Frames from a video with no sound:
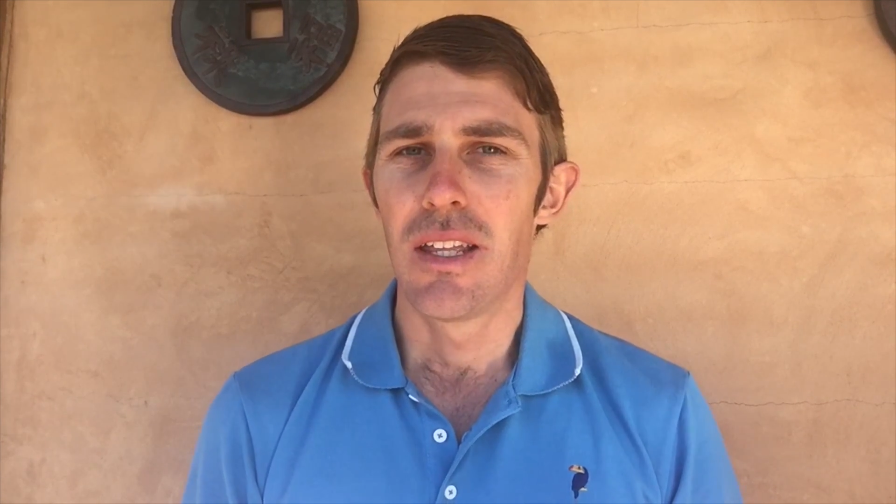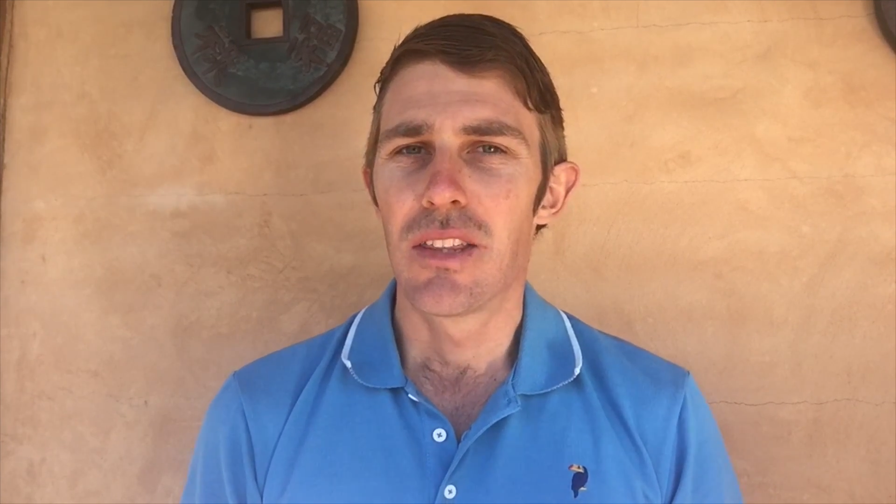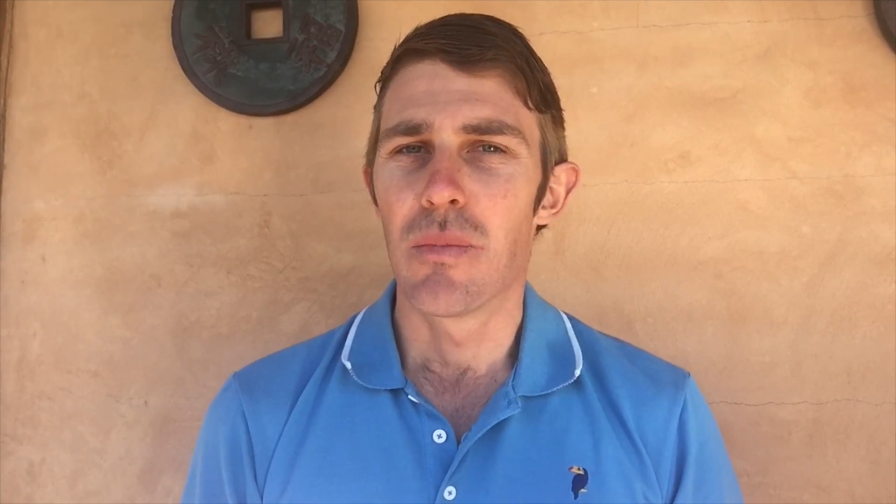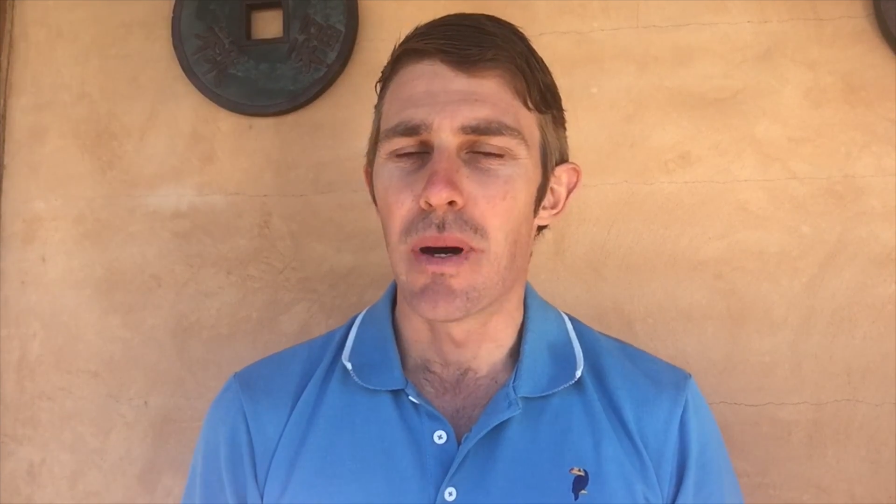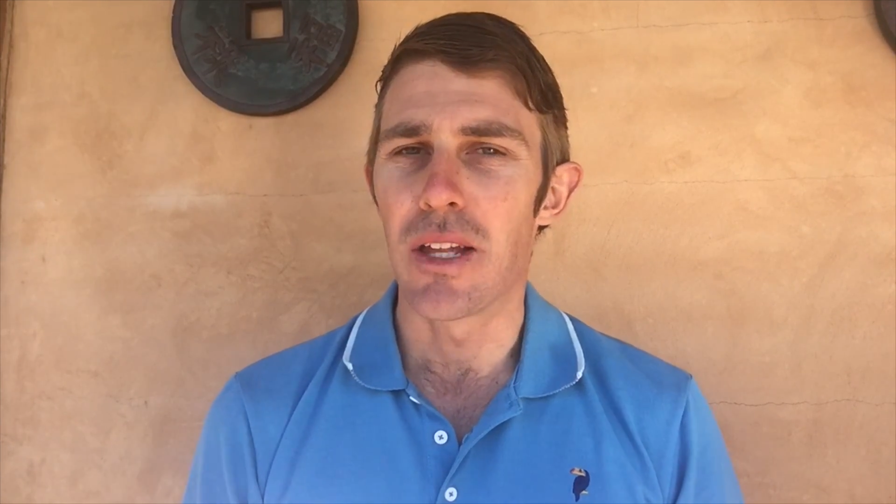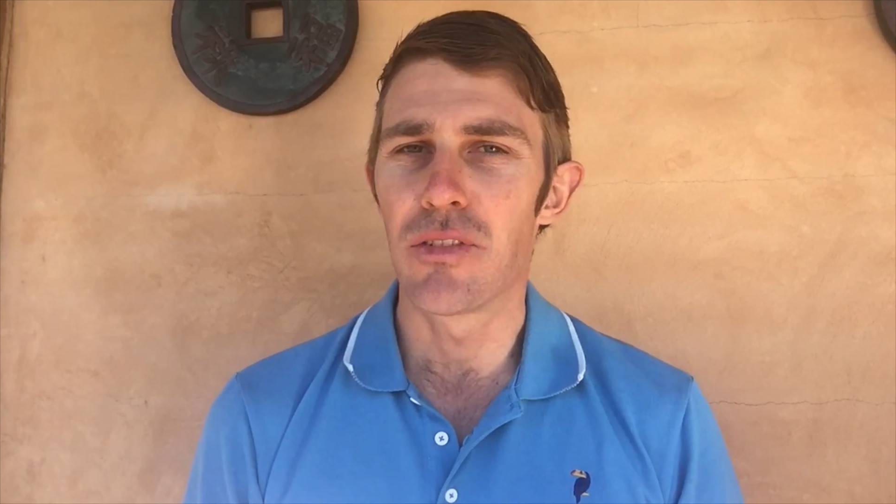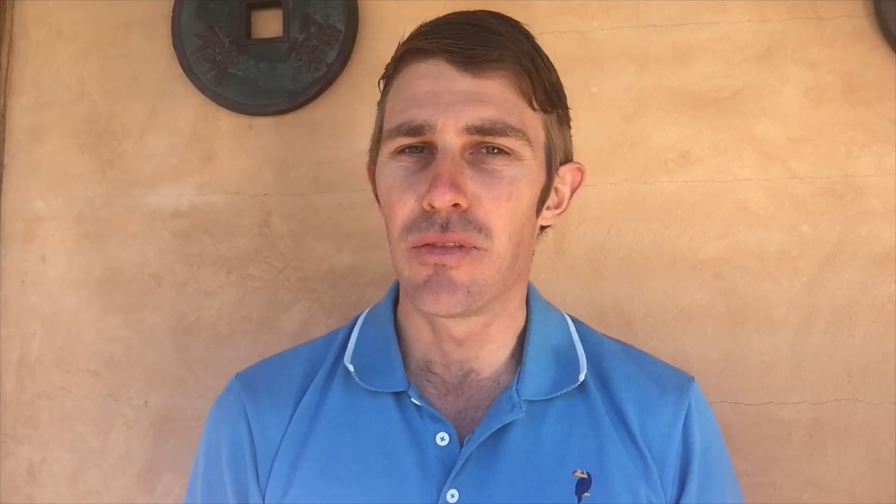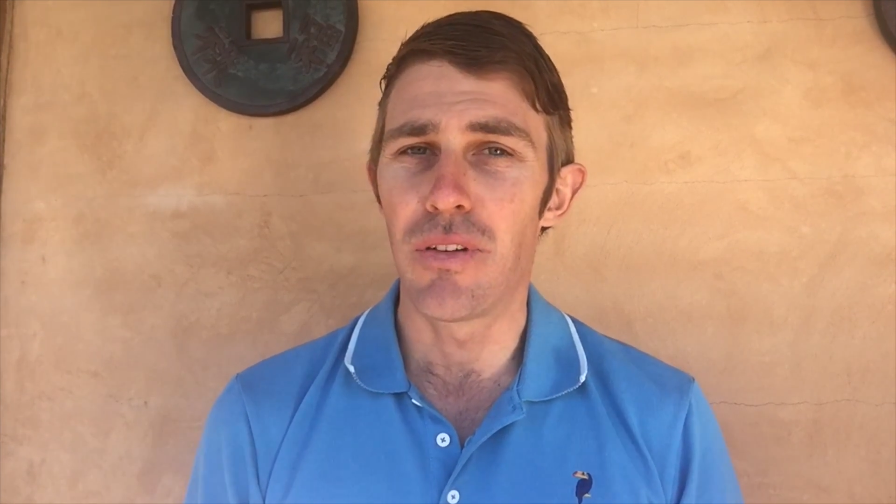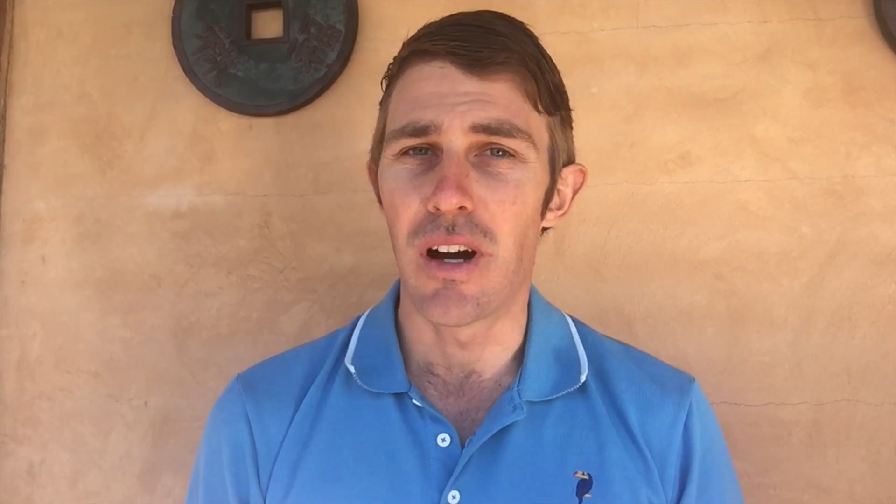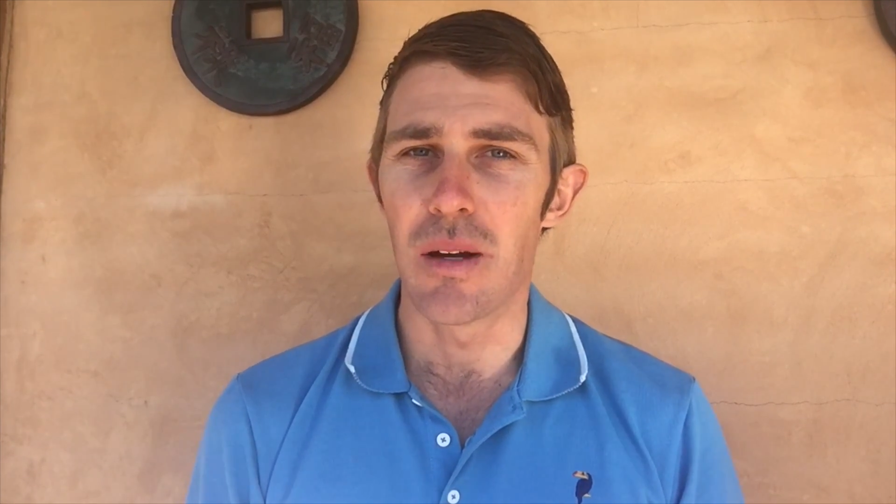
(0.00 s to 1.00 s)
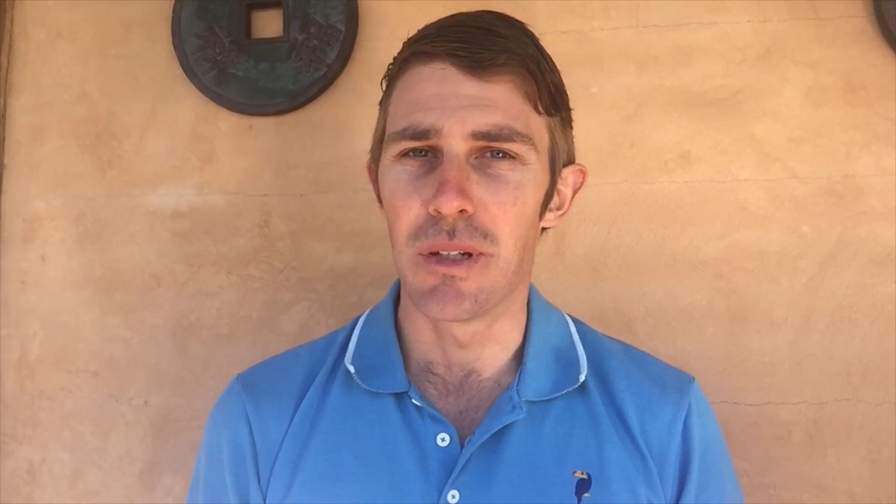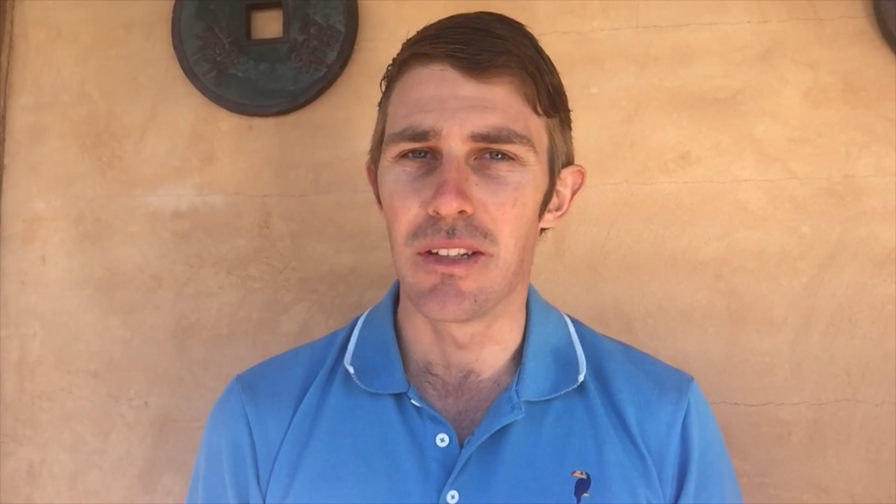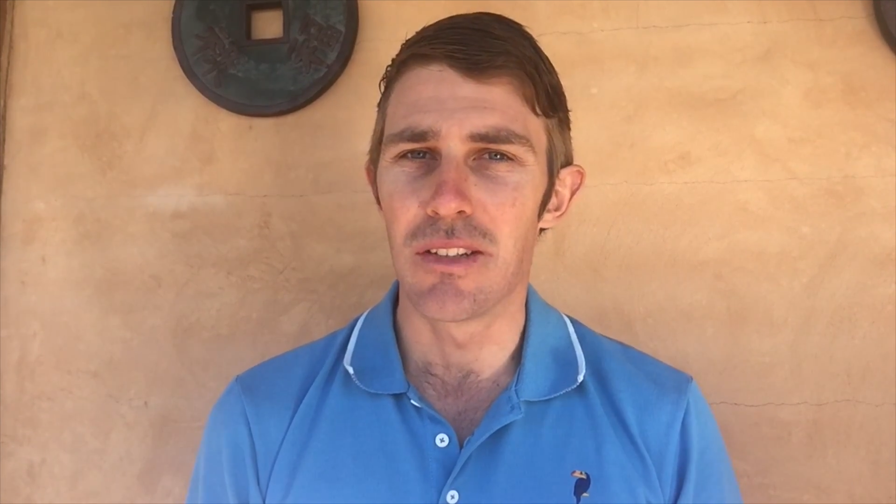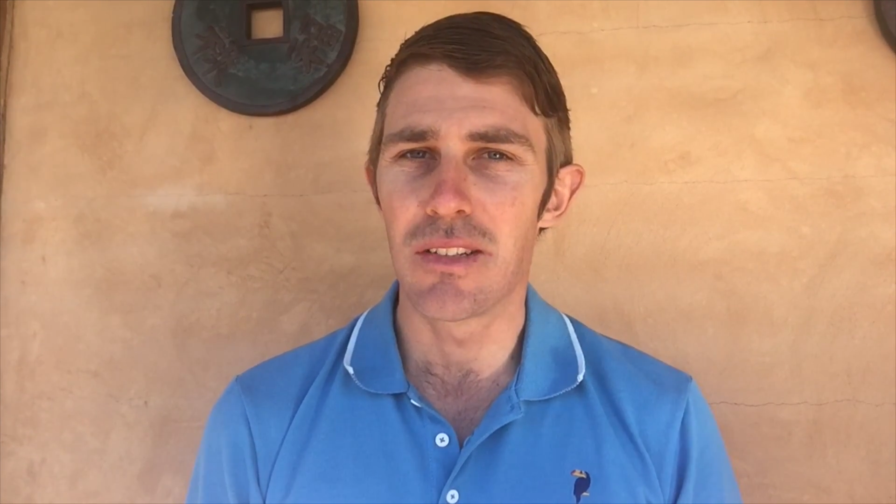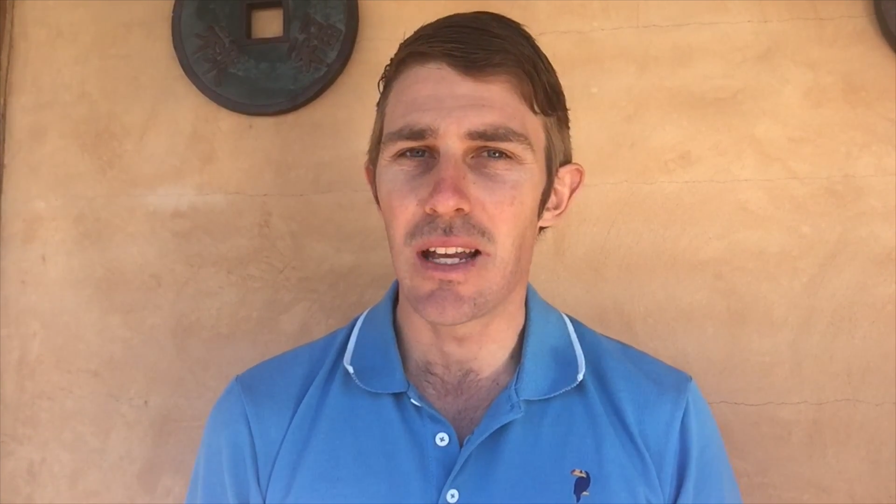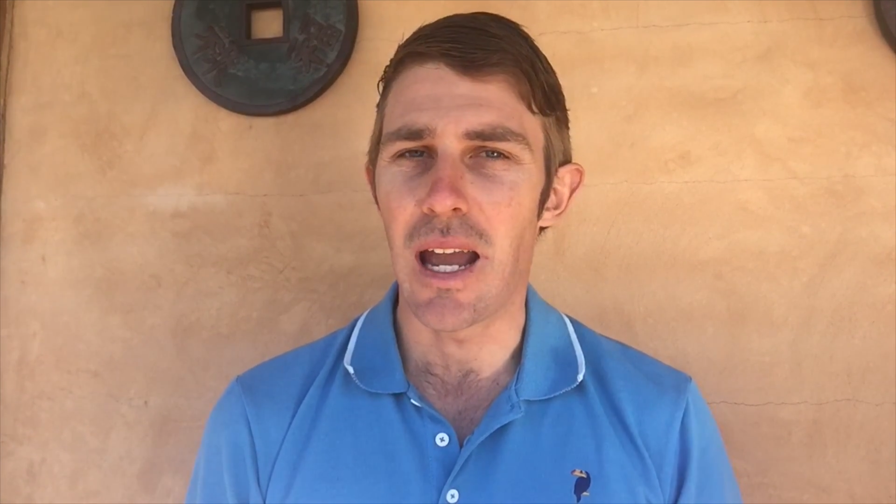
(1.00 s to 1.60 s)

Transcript: the muscle fibers